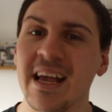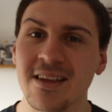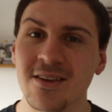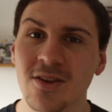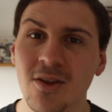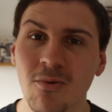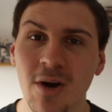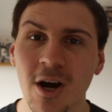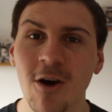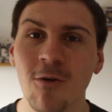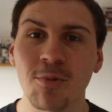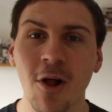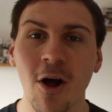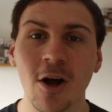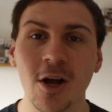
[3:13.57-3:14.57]
end of the
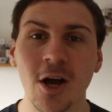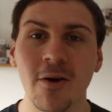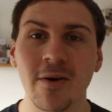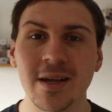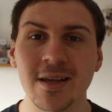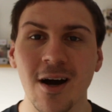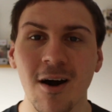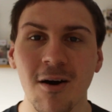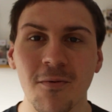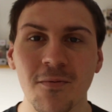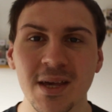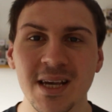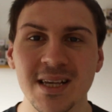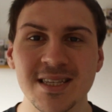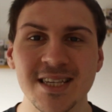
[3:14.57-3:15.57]
world plot going off
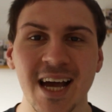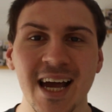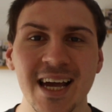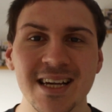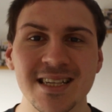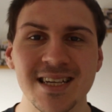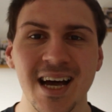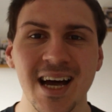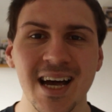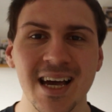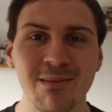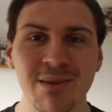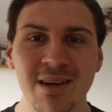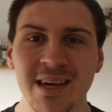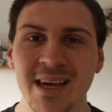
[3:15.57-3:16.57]
the entire
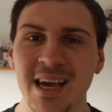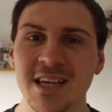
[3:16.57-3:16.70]
time.